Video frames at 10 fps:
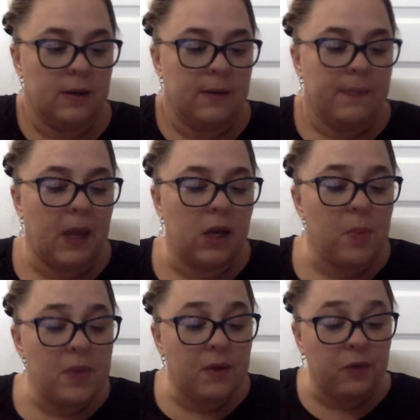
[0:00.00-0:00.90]
I
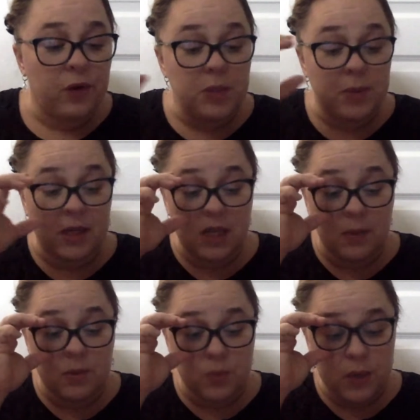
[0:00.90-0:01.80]
opened the fridge because I
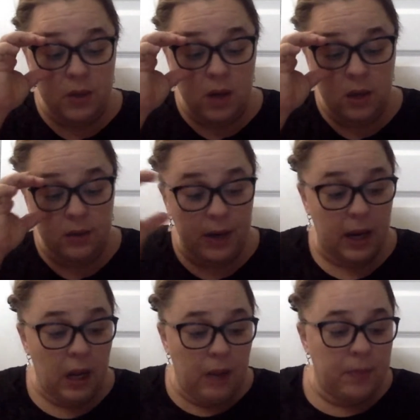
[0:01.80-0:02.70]
was real
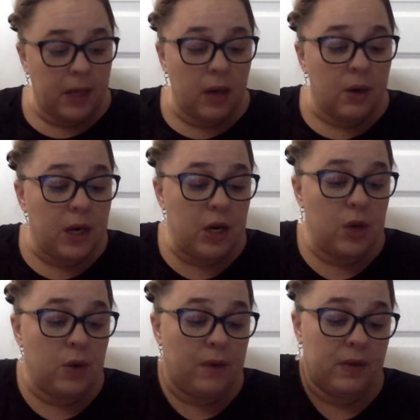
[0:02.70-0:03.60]
hungry, but I already
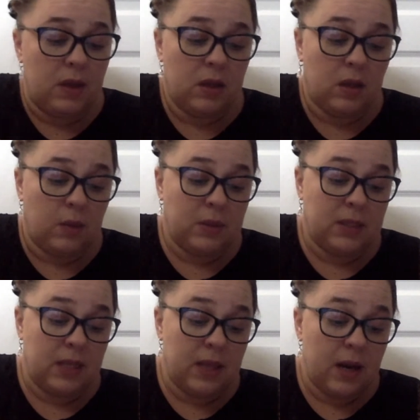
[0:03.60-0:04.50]
knew everything that was
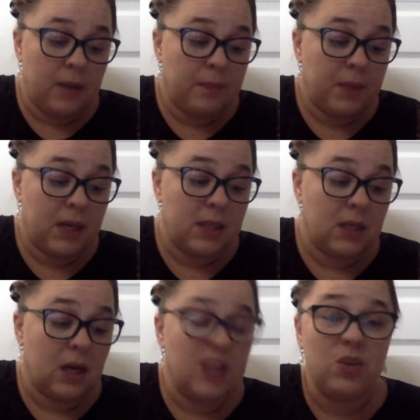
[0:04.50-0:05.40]
in there because
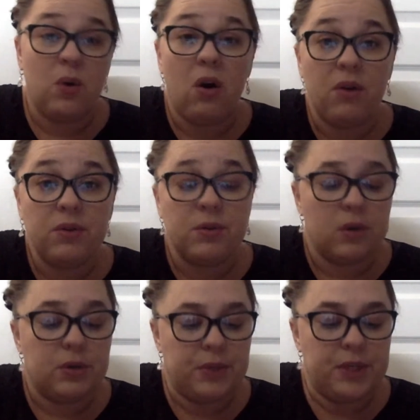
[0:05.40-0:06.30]
I do all the
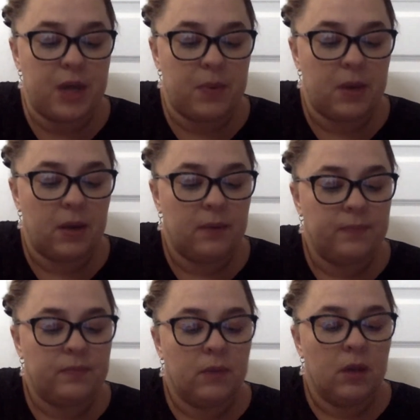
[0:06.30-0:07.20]
grocery shopping.
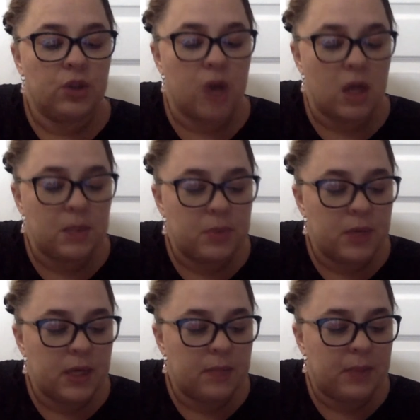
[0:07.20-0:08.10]
Chocolate
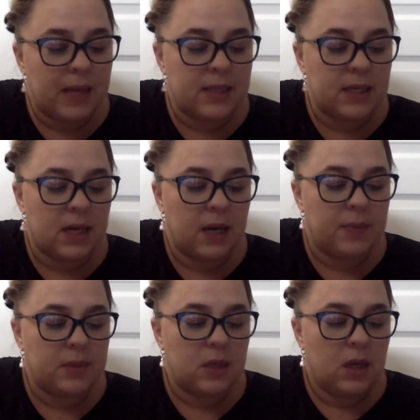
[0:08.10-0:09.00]
pudding in plastic
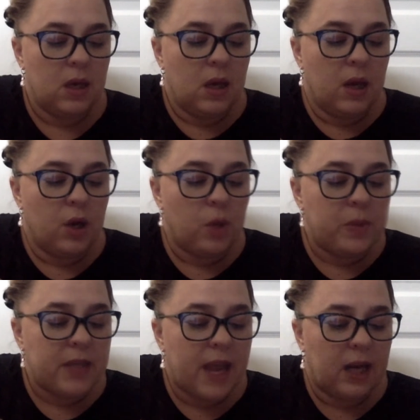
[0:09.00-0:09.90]
cups, an open
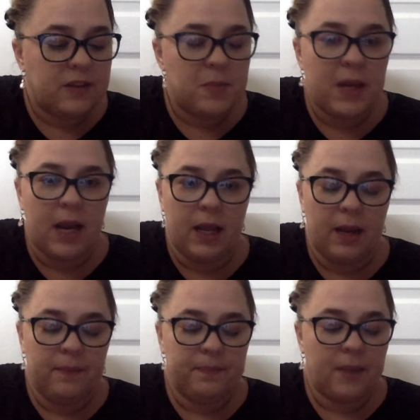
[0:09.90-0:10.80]
can of
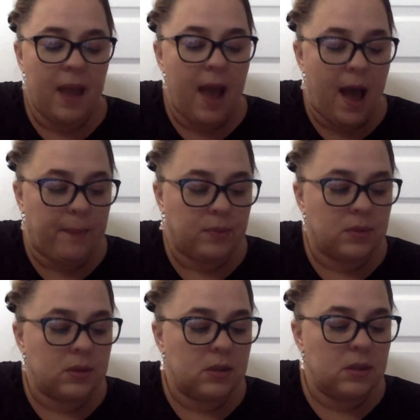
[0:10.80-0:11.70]
spaghetti,
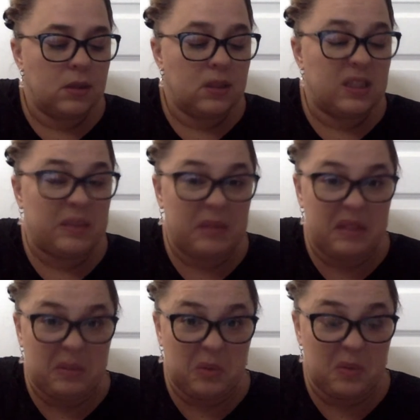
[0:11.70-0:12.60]
apples, some of
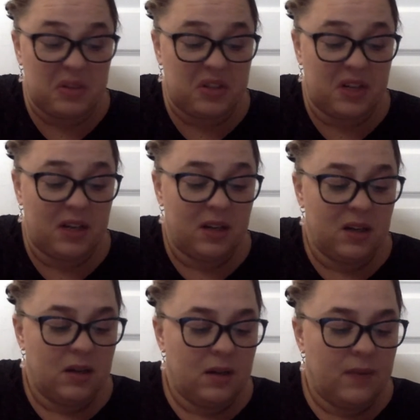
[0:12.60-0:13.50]
them were mushy,
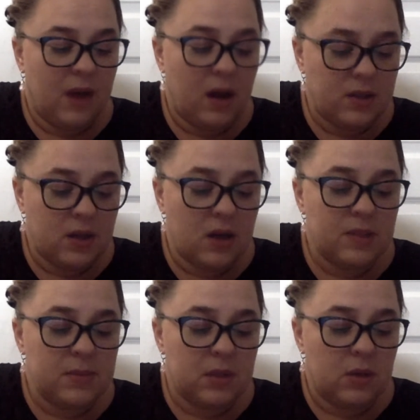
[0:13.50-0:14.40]
hot dogs and
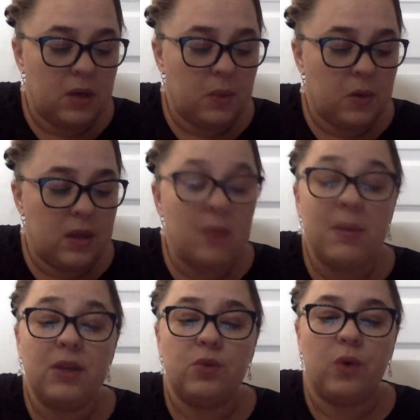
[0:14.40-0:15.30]
bologna were in the
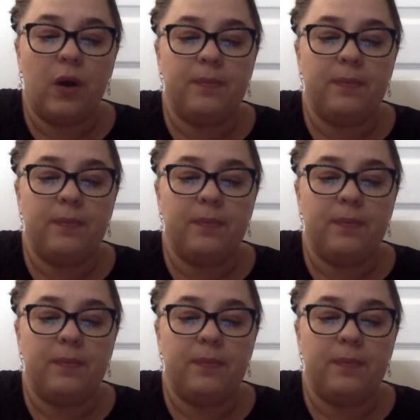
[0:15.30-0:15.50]
meat drawer.